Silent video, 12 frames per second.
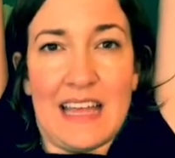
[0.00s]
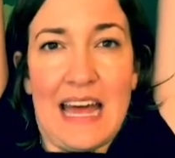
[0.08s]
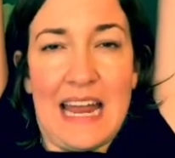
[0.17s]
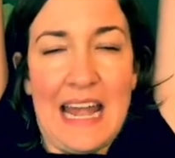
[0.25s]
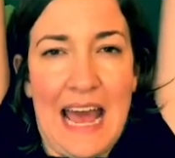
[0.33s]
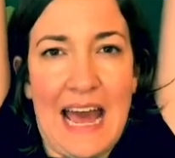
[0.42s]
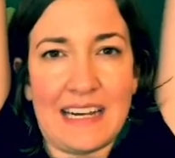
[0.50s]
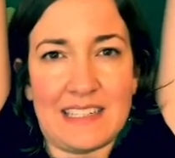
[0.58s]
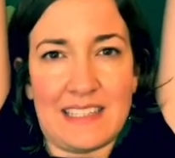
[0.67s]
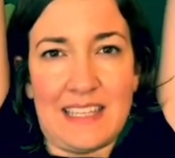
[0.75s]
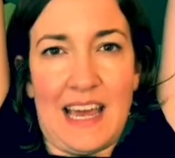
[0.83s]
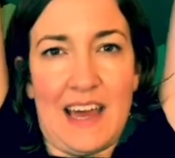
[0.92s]
And
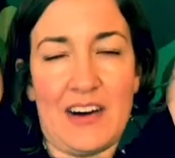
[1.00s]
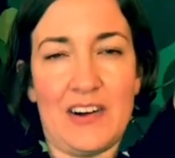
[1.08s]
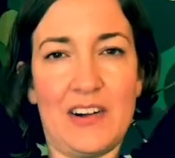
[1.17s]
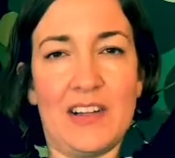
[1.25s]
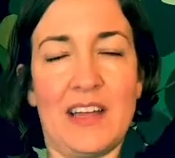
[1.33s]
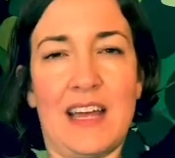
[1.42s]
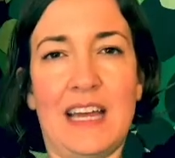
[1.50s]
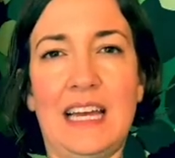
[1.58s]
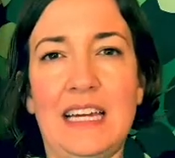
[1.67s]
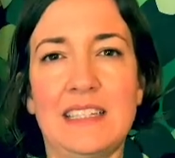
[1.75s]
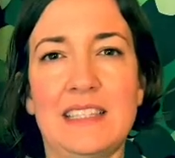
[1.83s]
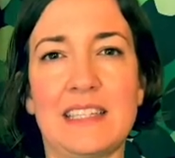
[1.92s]
exhale,
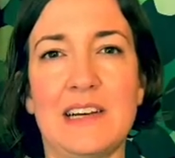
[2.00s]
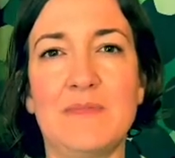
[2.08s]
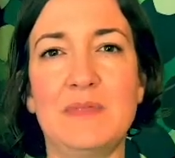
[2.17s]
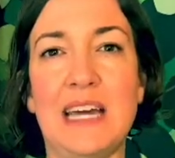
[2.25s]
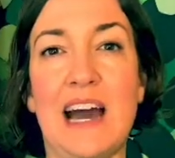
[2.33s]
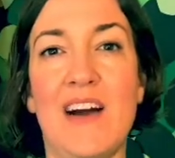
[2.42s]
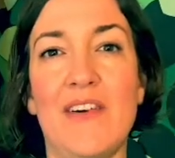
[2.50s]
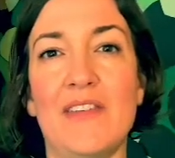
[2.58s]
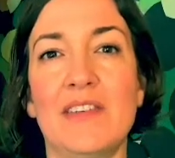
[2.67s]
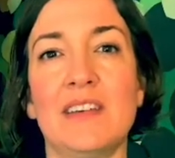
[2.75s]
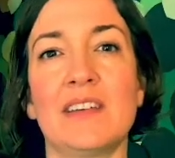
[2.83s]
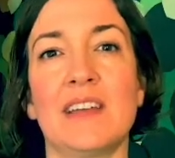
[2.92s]
hands come down,
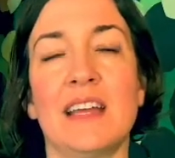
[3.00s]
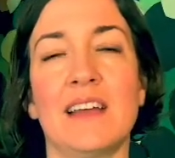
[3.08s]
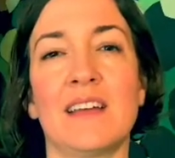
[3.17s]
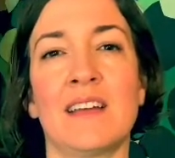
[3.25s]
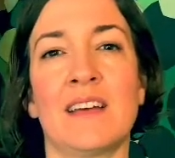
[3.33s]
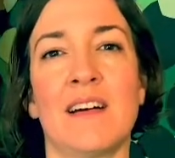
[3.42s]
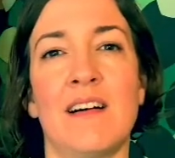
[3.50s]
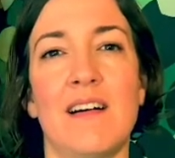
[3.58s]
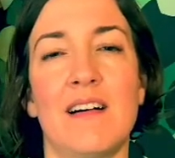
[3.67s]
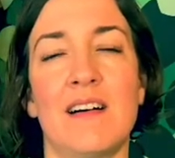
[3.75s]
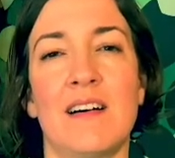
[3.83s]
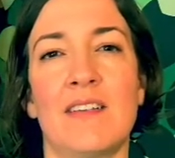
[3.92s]

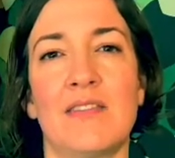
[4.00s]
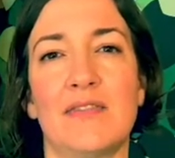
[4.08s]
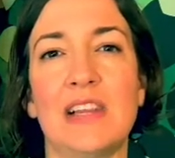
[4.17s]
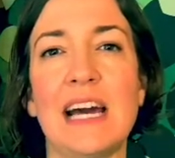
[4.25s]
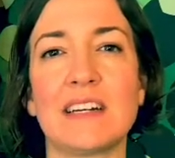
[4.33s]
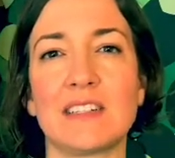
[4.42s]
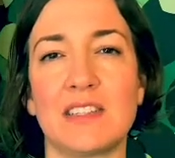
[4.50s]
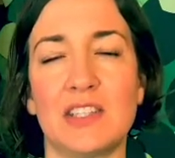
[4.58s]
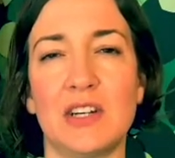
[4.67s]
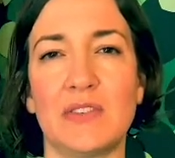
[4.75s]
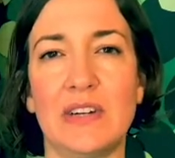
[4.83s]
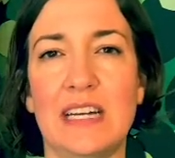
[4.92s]
Flex
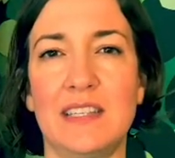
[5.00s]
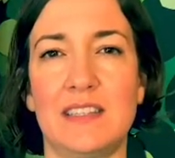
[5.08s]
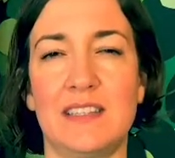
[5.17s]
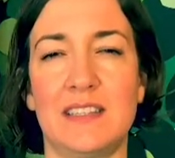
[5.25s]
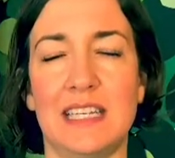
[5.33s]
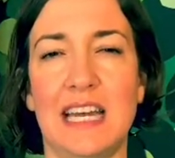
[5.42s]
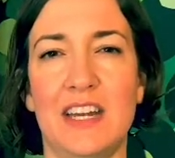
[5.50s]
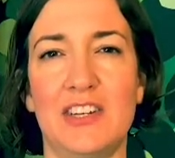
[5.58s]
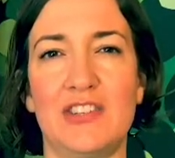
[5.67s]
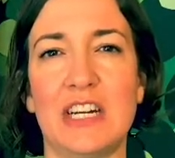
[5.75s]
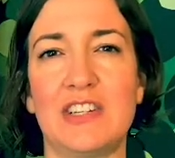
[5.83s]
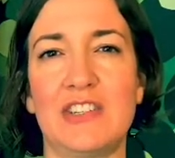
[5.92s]
your wrists to get a
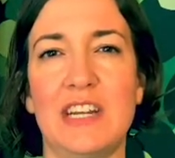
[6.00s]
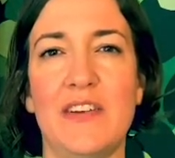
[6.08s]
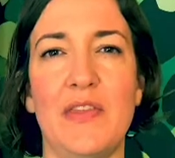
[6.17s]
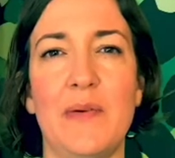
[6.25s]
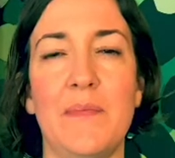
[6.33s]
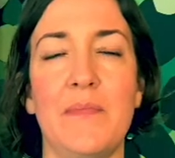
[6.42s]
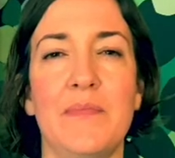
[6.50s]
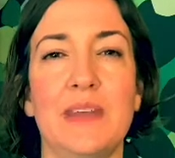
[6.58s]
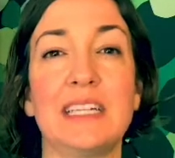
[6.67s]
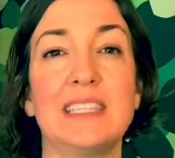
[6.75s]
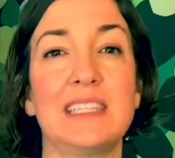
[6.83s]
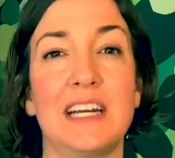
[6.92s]
stretch down the
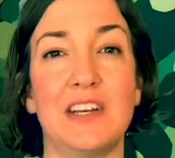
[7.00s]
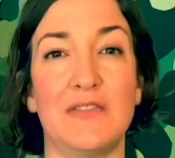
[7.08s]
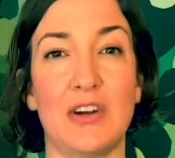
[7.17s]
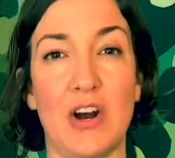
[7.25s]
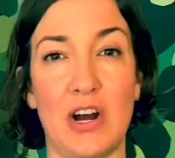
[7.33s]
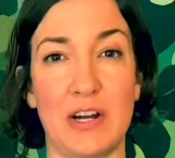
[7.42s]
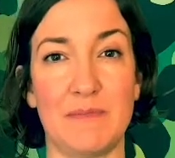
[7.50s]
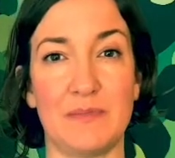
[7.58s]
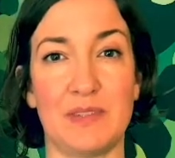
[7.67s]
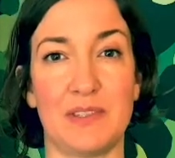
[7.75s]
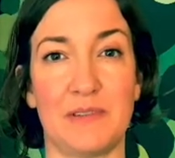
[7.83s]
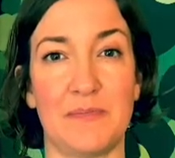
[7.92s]
inside of your
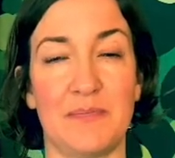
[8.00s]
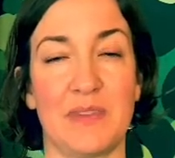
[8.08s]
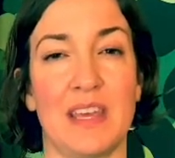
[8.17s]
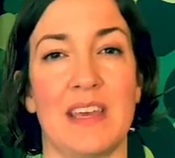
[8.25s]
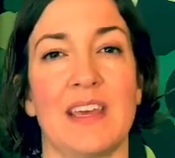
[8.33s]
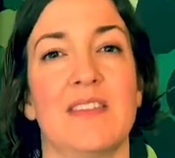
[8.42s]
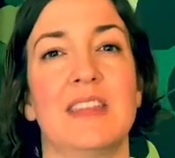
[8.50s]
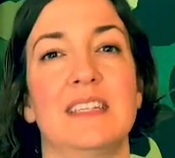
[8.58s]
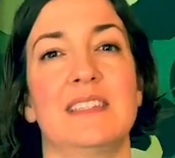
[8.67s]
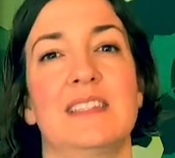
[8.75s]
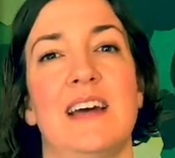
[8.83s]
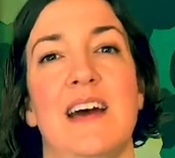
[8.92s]
arms.
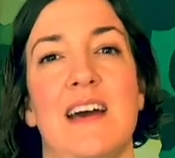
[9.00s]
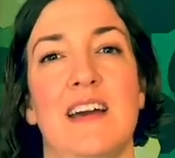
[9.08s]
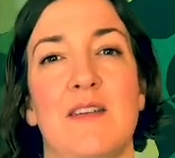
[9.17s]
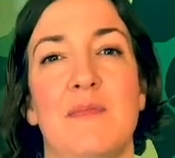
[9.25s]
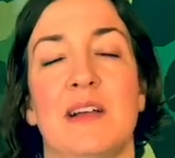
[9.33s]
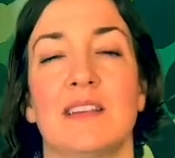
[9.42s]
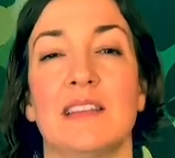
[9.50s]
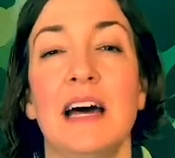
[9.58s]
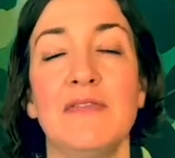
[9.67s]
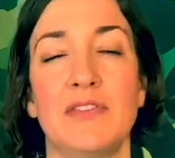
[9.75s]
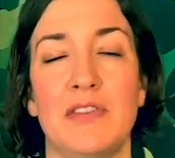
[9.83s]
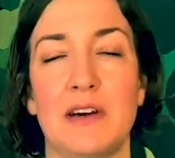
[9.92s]
This time,
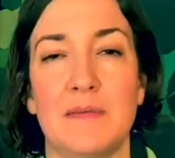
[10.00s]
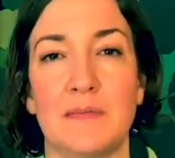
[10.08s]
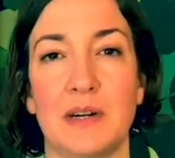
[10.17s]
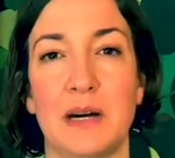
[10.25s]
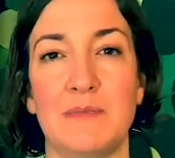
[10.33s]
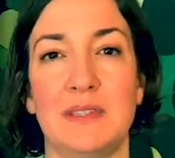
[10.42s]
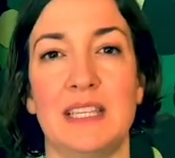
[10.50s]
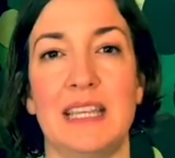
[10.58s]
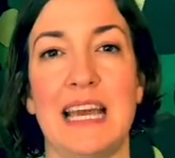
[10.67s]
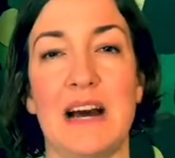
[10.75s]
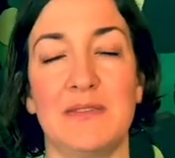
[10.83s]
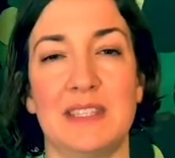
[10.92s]
left thumb comes to
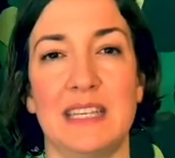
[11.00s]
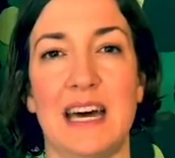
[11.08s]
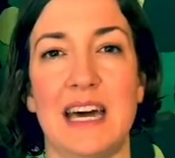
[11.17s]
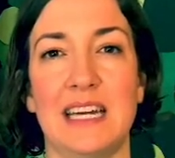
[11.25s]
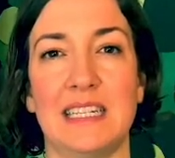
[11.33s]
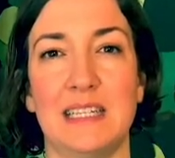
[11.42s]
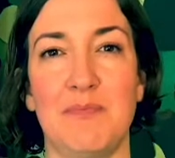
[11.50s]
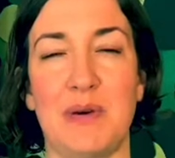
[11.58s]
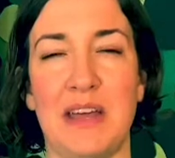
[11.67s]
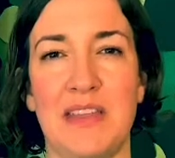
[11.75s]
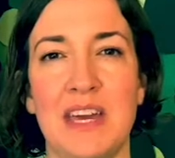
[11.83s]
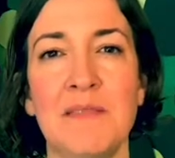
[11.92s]
the outside. Deep
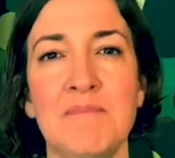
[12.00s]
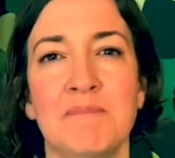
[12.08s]
breath in.